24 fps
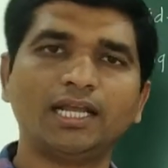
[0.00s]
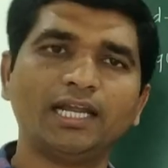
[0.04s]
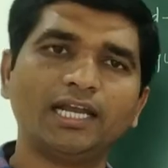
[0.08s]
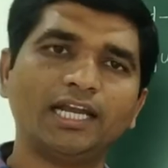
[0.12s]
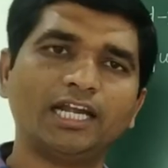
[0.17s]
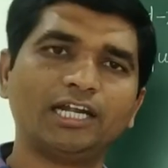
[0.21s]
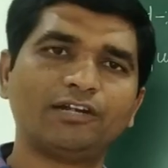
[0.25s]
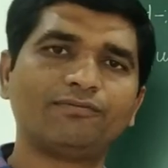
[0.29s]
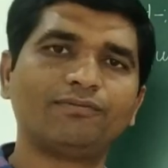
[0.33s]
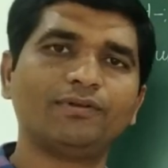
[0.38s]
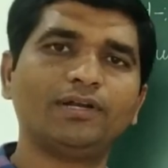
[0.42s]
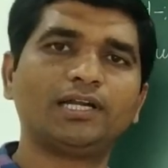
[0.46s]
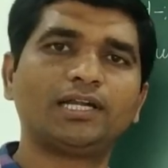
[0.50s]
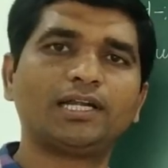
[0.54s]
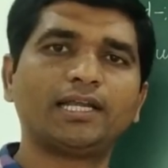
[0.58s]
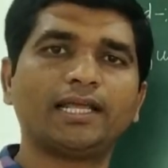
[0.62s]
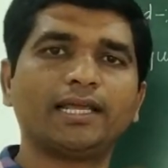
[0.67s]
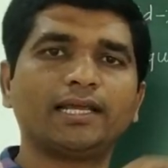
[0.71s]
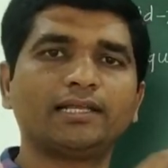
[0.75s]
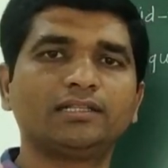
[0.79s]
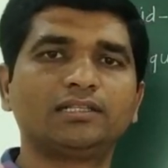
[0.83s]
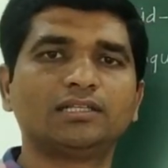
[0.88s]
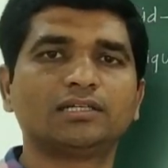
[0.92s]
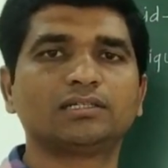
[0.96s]
it will
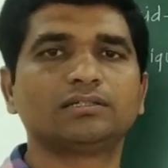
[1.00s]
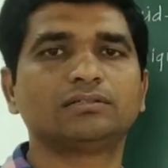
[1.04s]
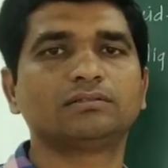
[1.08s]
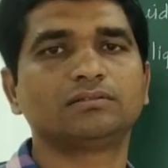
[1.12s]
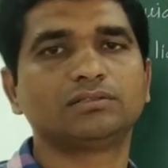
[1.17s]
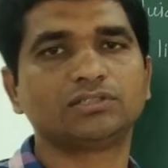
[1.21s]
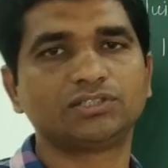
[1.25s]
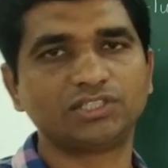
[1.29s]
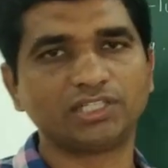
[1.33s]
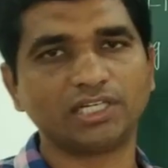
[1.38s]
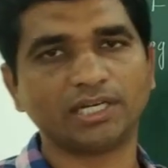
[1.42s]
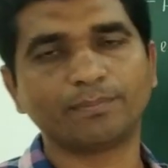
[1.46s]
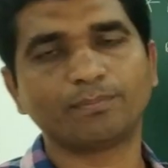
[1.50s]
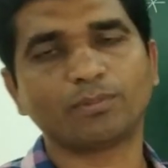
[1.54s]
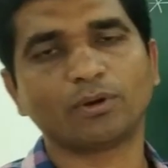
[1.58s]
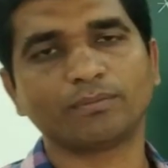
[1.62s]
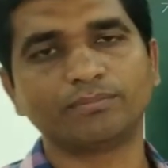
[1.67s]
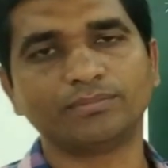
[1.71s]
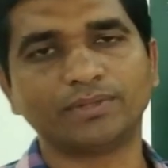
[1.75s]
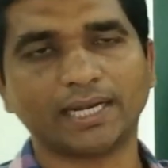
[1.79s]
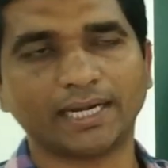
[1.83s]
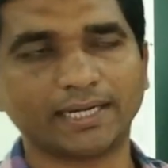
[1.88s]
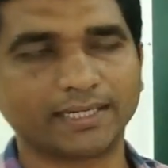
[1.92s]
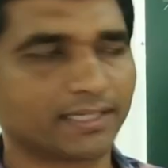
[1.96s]
take the shape
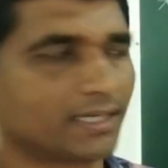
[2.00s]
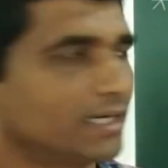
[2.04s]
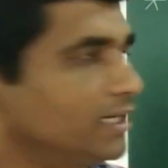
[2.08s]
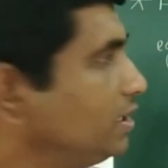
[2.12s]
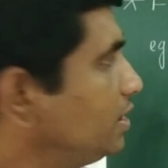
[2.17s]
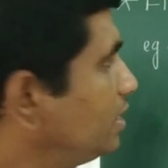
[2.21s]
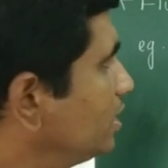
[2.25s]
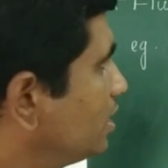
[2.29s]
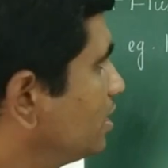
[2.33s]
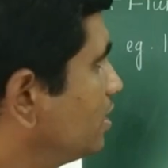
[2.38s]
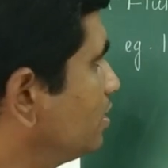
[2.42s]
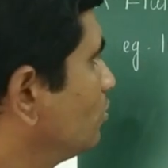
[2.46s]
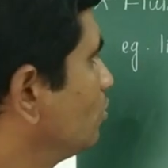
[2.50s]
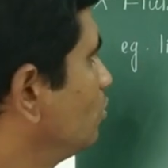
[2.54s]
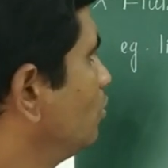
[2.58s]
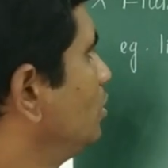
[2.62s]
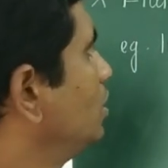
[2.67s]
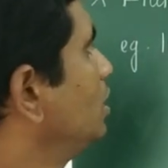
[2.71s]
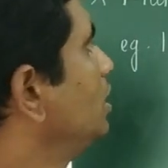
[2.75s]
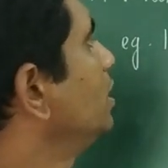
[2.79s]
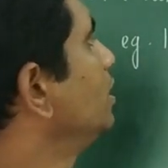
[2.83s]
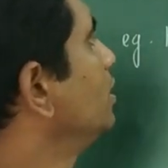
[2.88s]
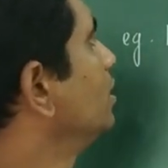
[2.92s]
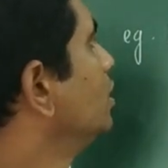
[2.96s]
of that container
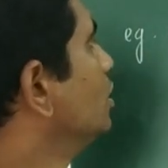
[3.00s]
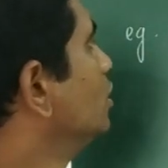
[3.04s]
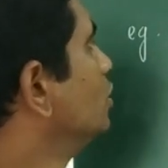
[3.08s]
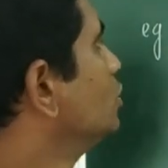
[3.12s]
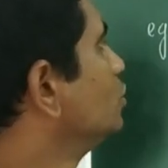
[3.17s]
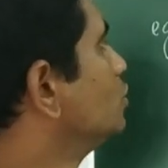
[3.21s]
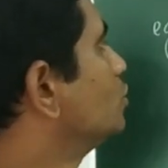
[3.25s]
only.